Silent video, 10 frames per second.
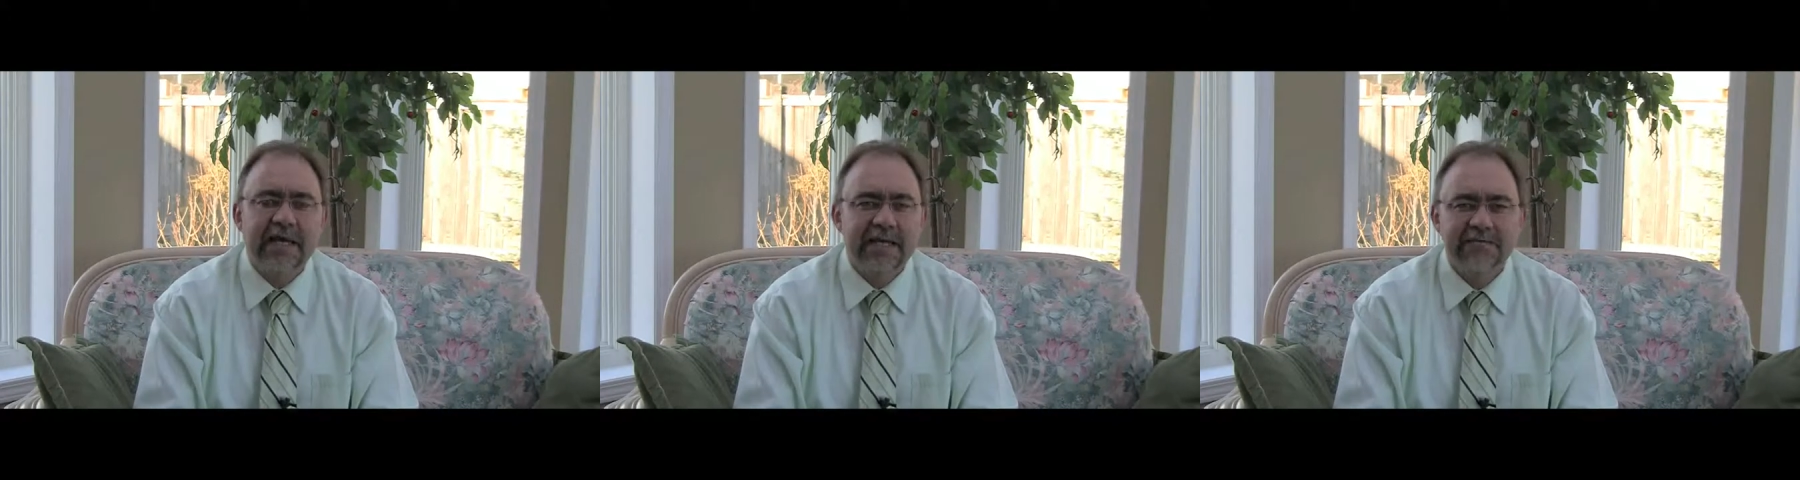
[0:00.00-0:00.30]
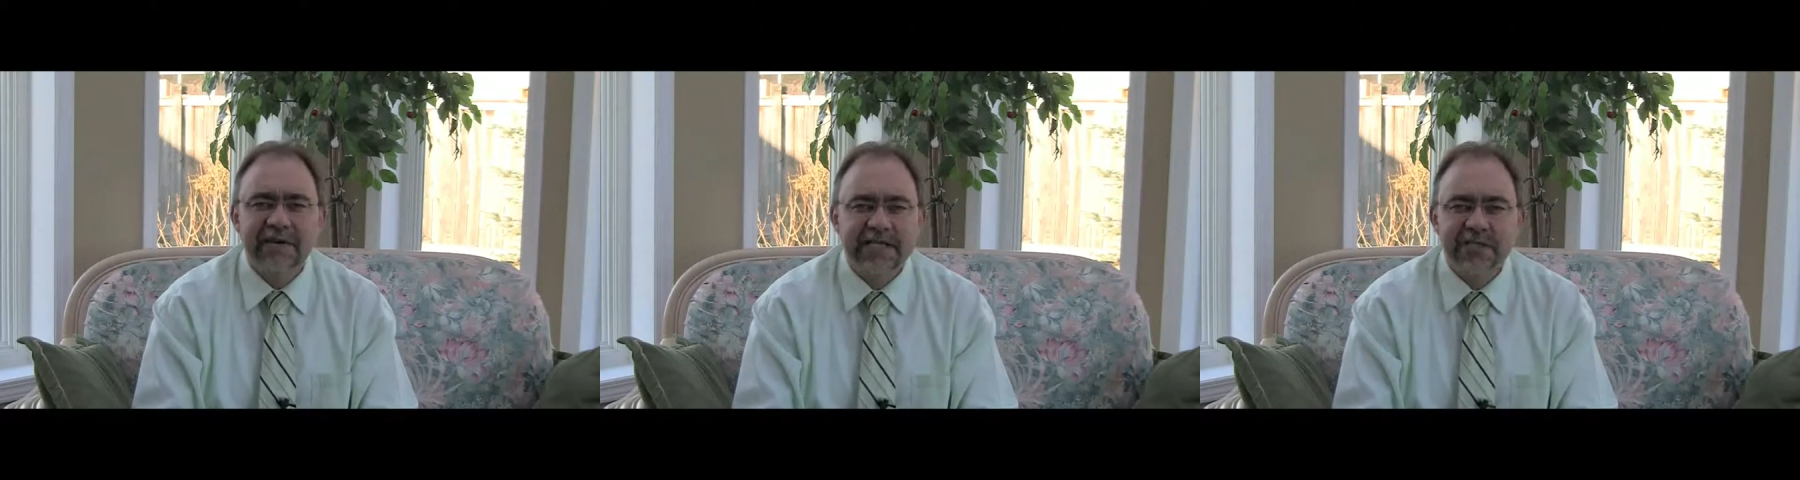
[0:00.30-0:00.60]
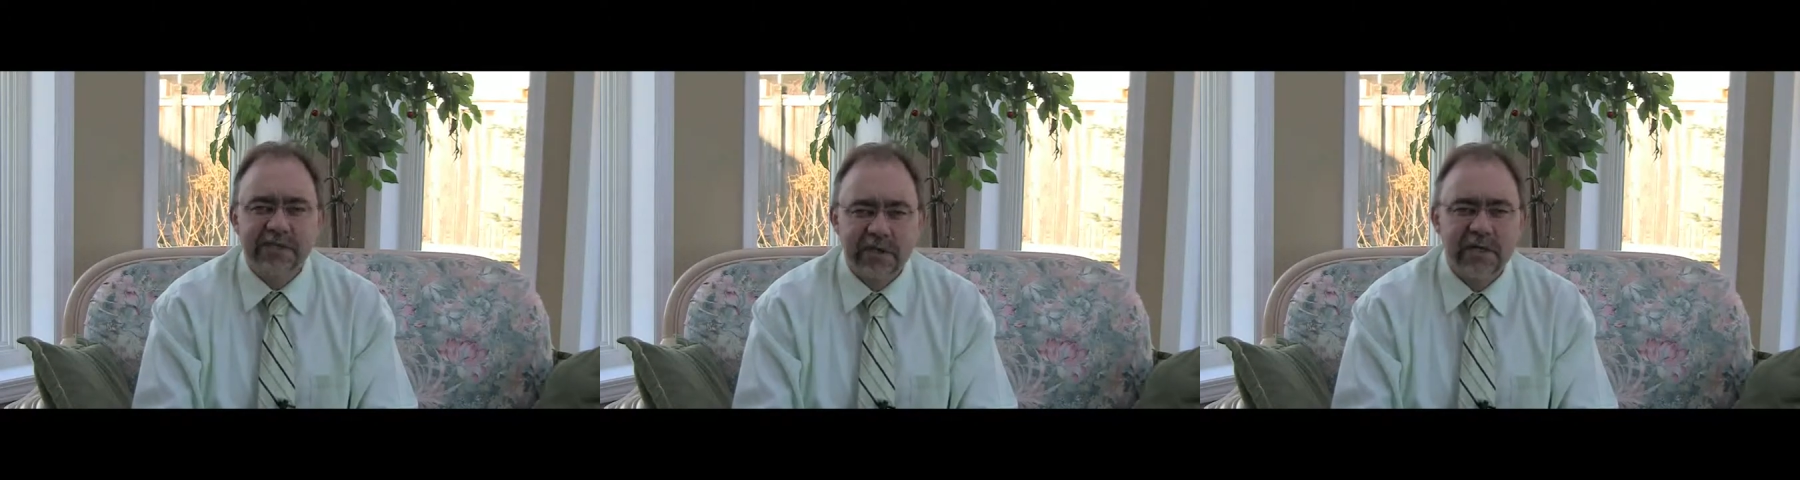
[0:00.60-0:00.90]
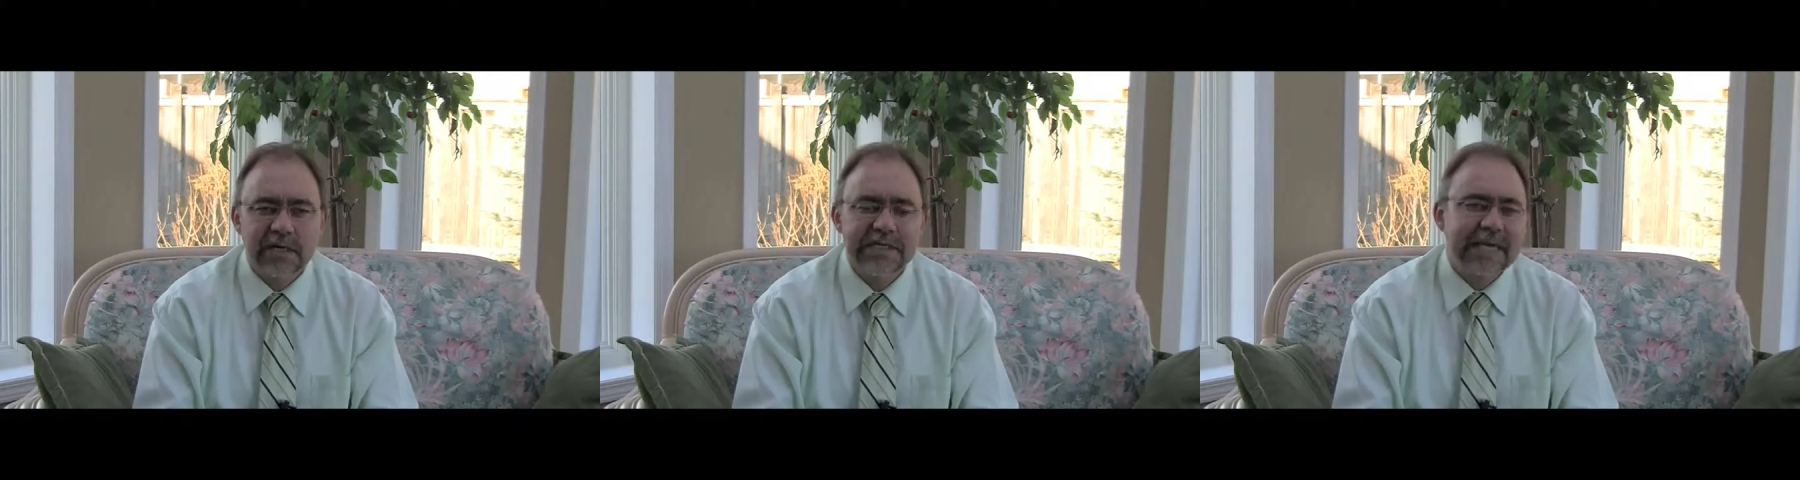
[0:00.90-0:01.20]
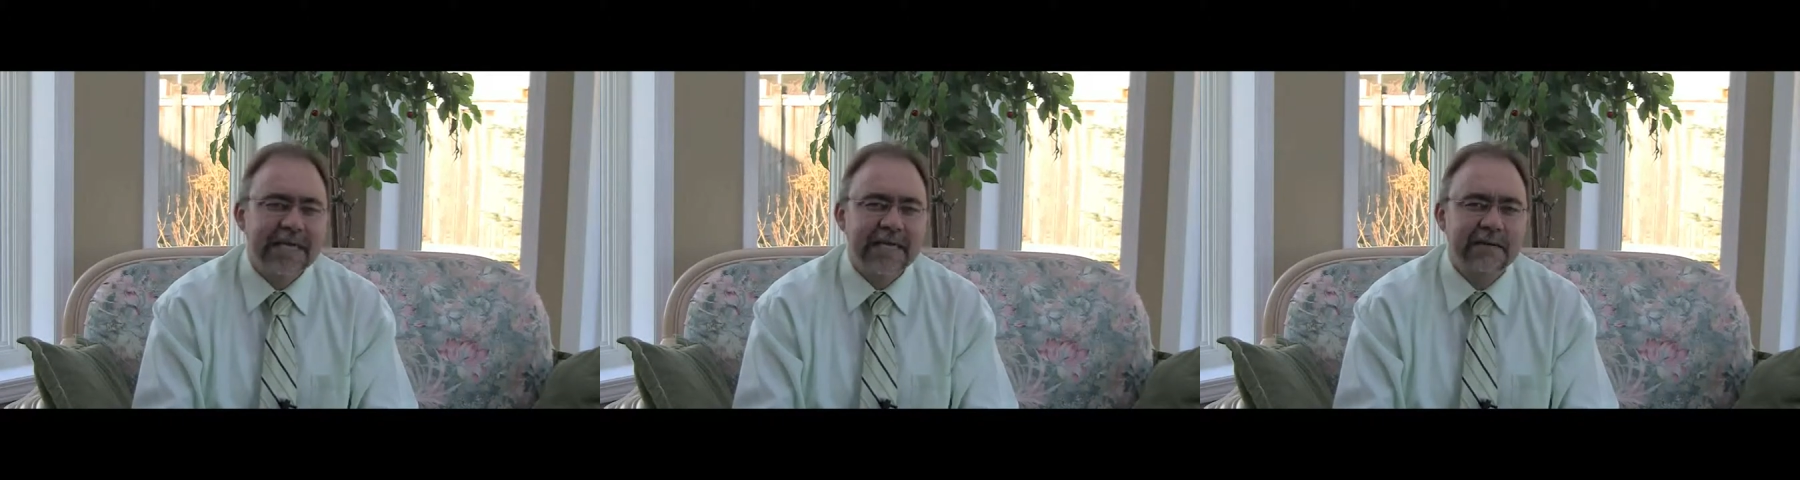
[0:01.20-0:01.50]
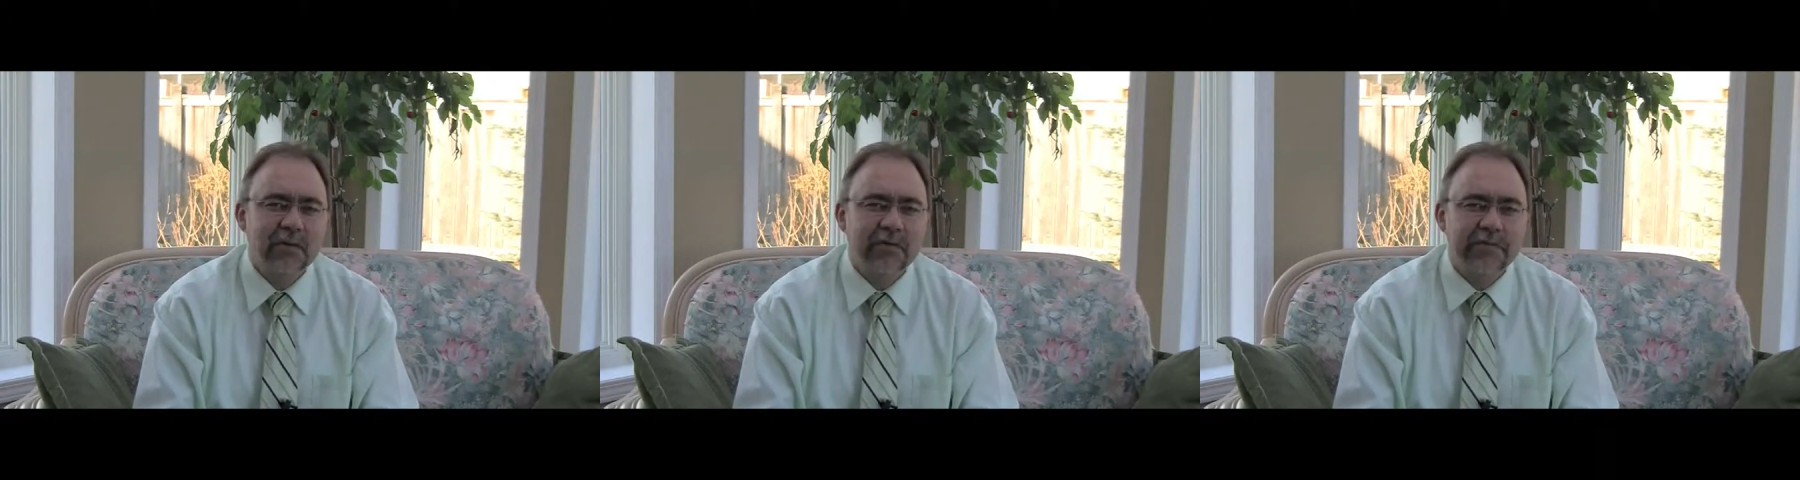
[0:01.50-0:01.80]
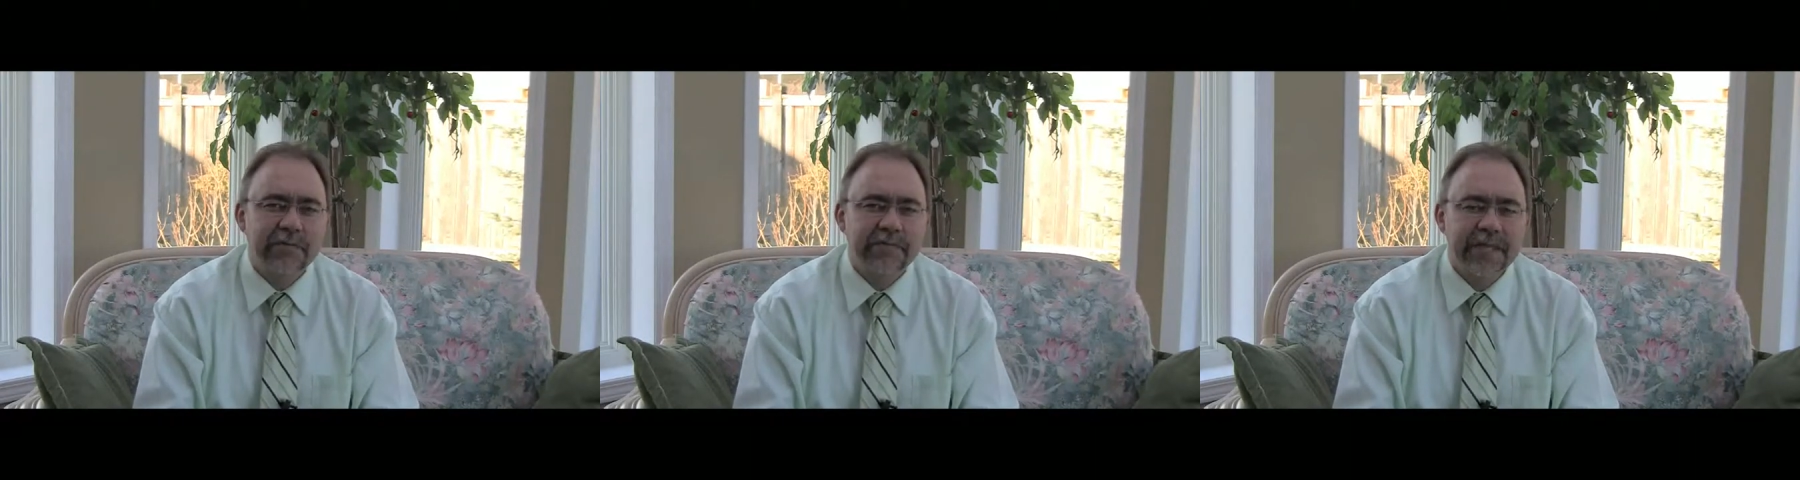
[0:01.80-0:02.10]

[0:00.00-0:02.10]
an investor taking him over.